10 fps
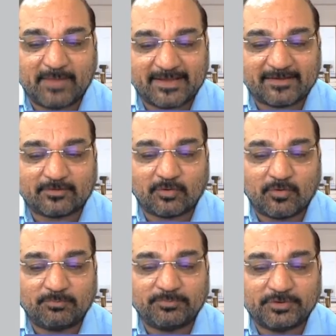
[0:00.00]

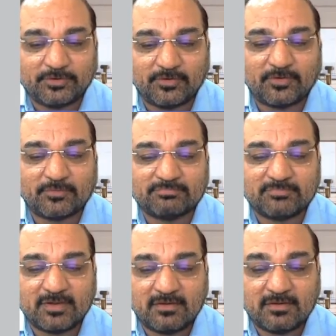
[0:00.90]
microbiome
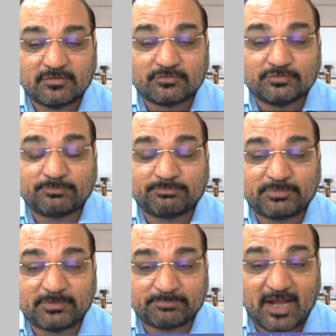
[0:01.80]
to
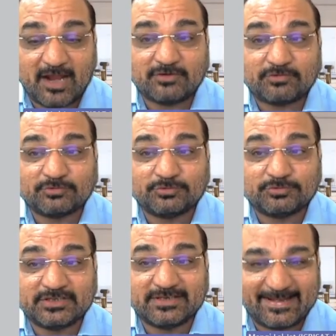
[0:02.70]
plant to the